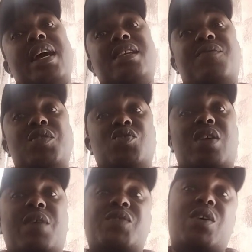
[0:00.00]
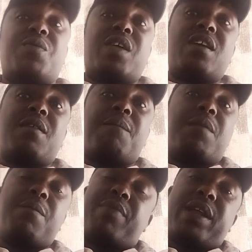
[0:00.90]
artificial rupture of the
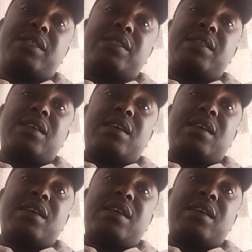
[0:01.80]
membranes,